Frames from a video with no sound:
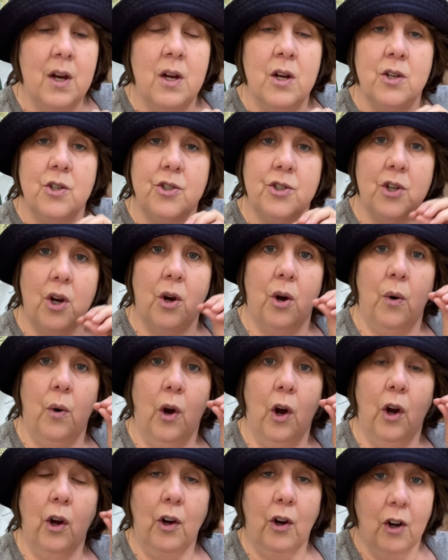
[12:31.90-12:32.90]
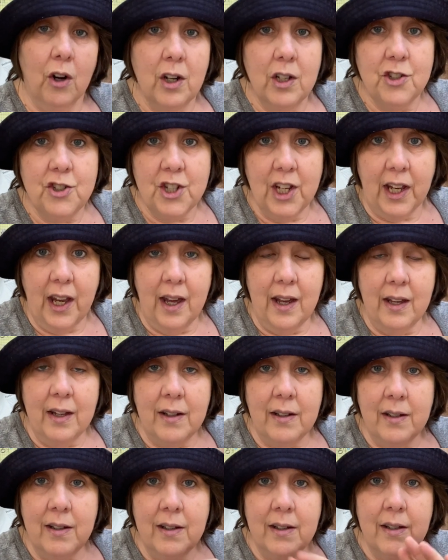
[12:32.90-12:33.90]
So a girl
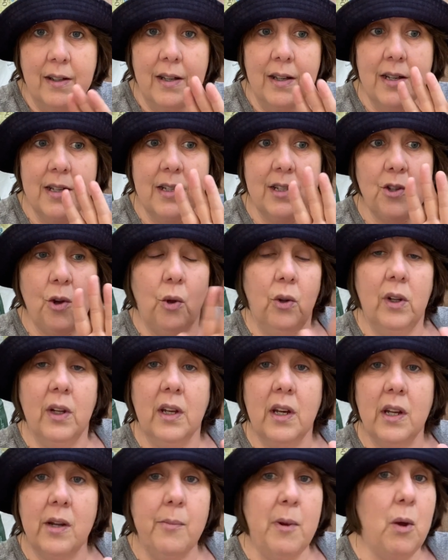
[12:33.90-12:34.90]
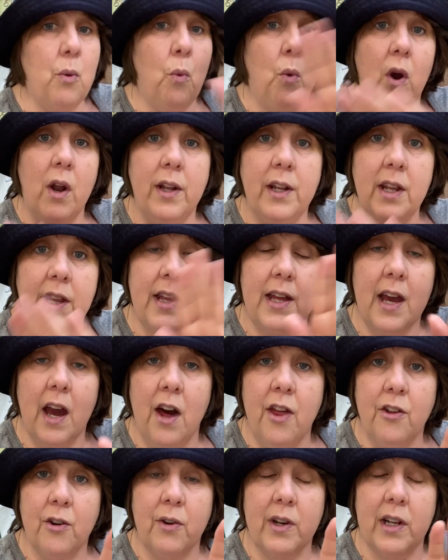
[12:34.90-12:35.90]
chicken is only going to be one or the
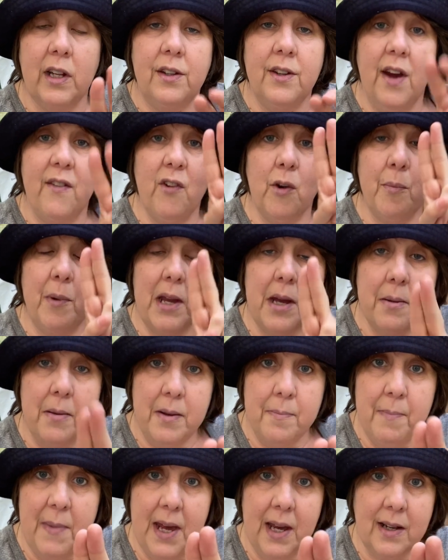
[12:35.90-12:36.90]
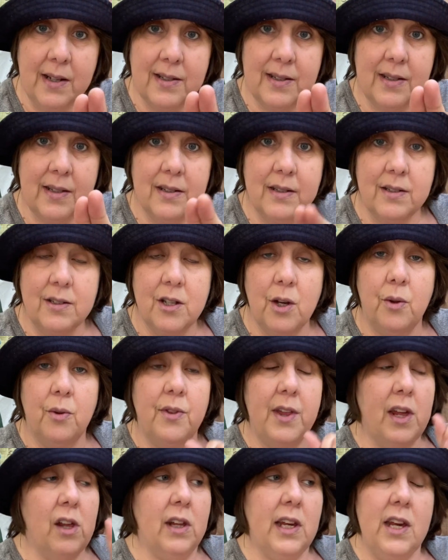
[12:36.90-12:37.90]
other. It'll never be a mix. So
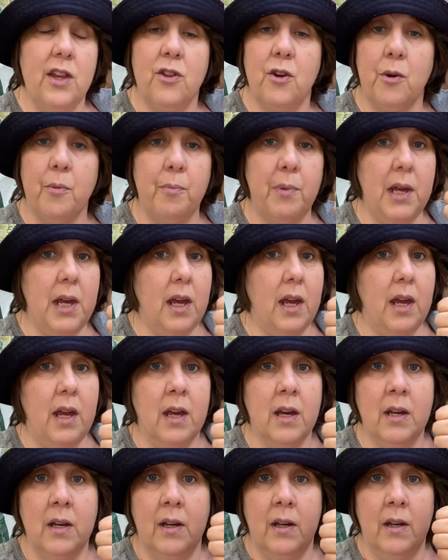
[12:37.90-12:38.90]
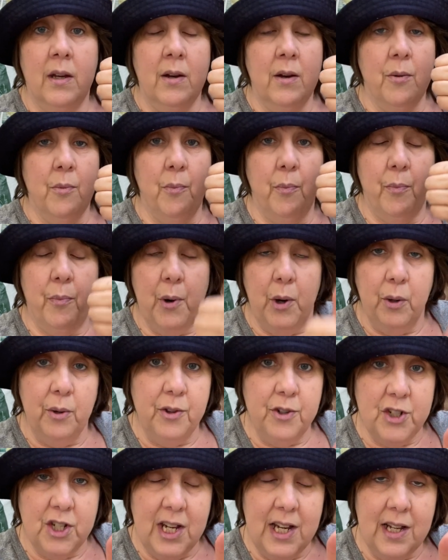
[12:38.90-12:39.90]
they'll either be
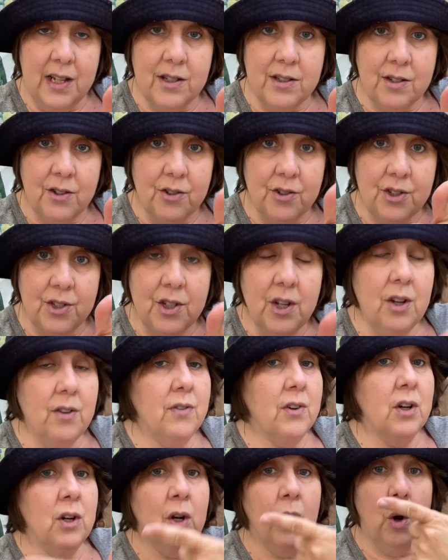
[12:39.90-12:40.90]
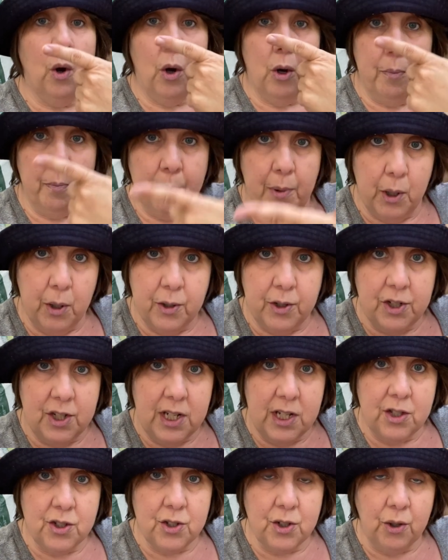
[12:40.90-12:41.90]
both genes are silver or both
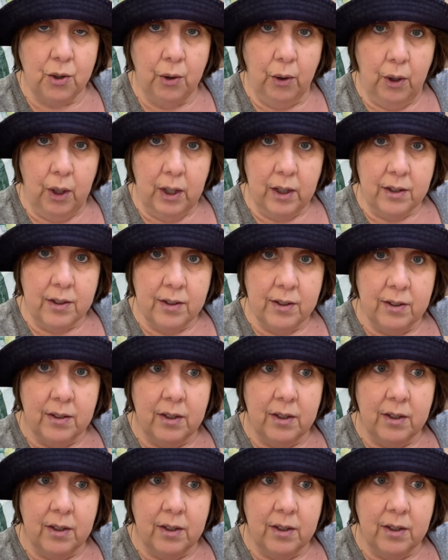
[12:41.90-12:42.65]
genes are gold.